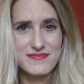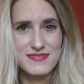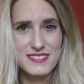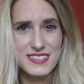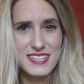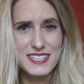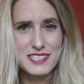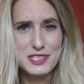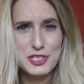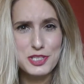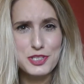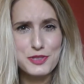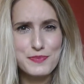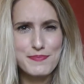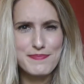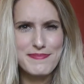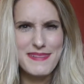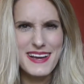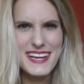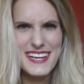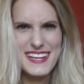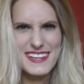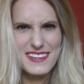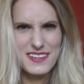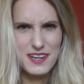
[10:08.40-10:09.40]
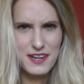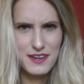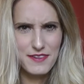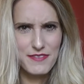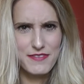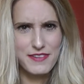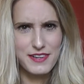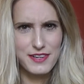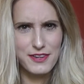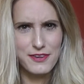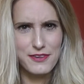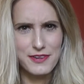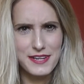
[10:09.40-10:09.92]
Let's just make life
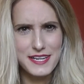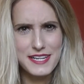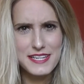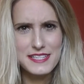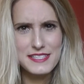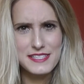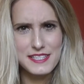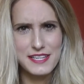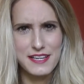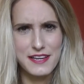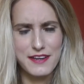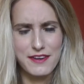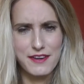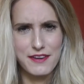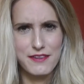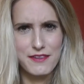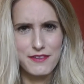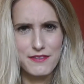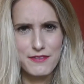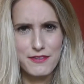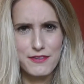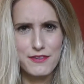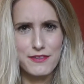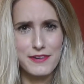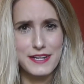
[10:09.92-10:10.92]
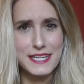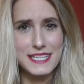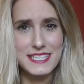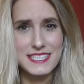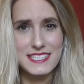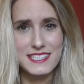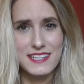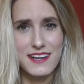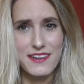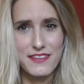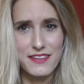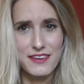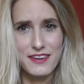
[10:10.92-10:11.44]
a lot easier for
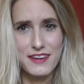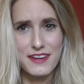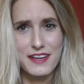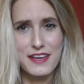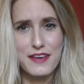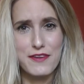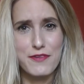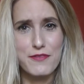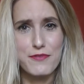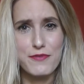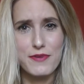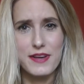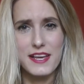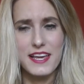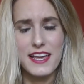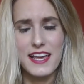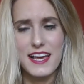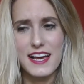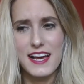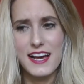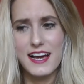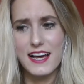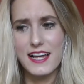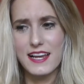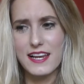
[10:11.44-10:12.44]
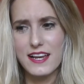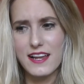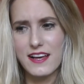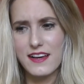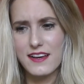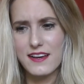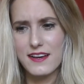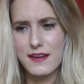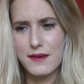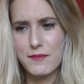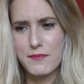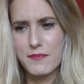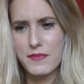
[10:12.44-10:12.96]
each other if we
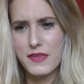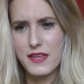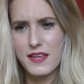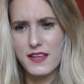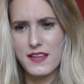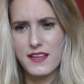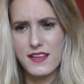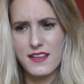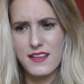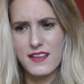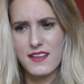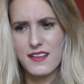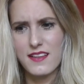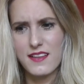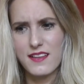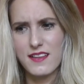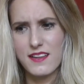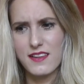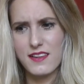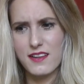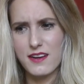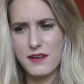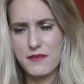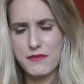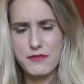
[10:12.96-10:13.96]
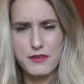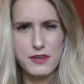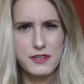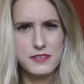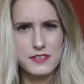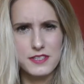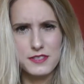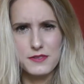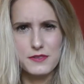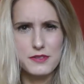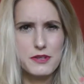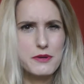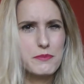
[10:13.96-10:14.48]
can. Life throws
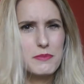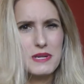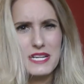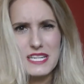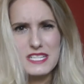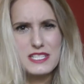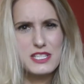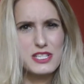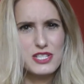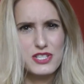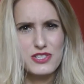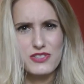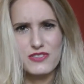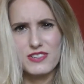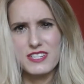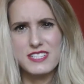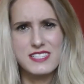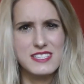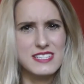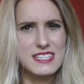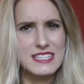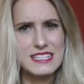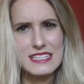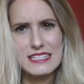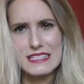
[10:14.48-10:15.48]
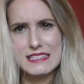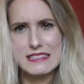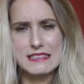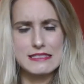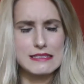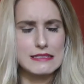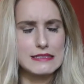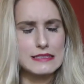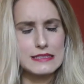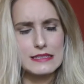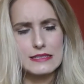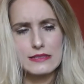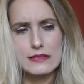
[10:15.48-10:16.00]
up so many stresses
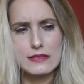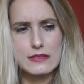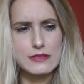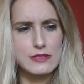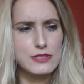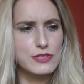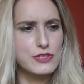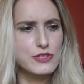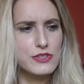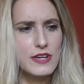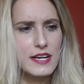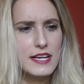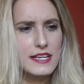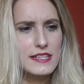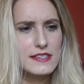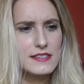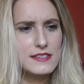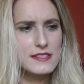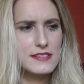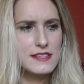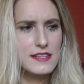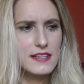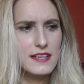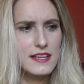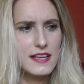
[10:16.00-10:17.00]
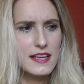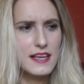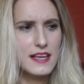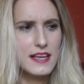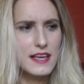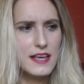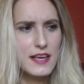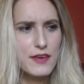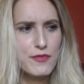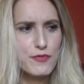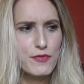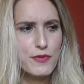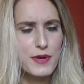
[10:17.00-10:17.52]
and strains.
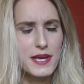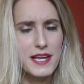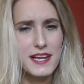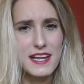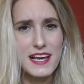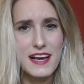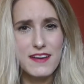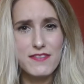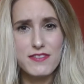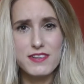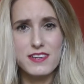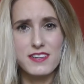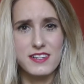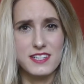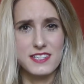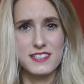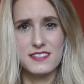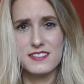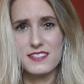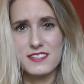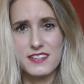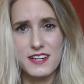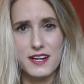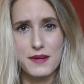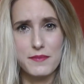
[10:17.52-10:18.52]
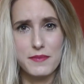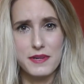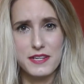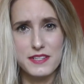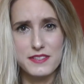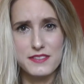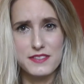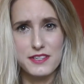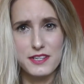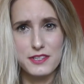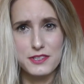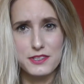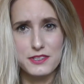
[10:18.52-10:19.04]
If we can have a nice time at a
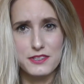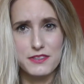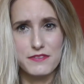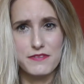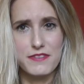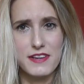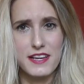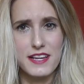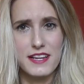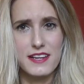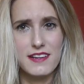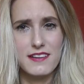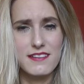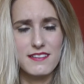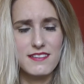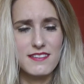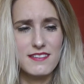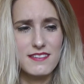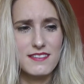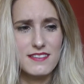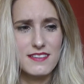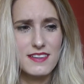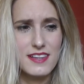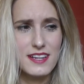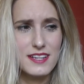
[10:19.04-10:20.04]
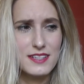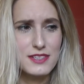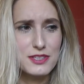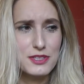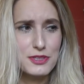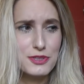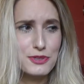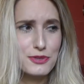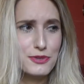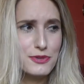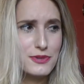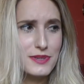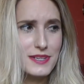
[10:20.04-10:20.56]
social event, then
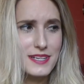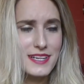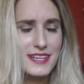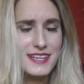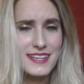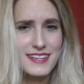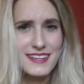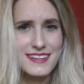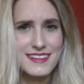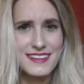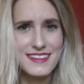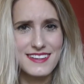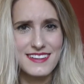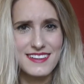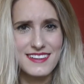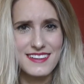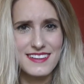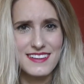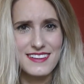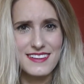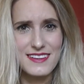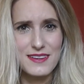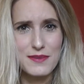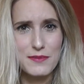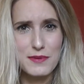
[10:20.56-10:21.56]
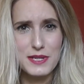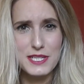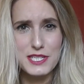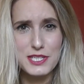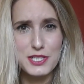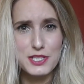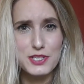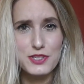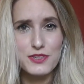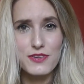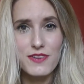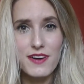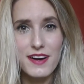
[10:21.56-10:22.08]
surely we
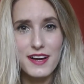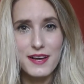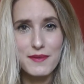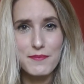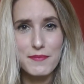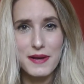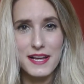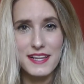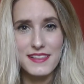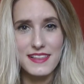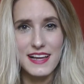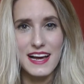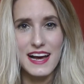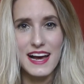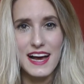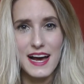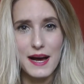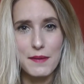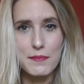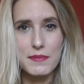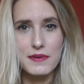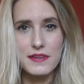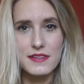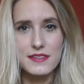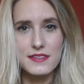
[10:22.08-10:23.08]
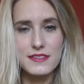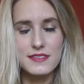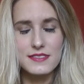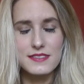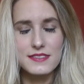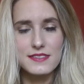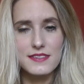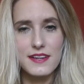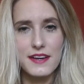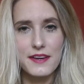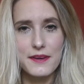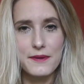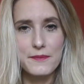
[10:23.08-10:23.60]
should try and make that happen.
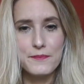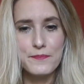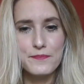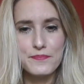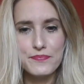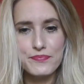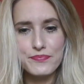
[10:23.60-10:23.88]
So,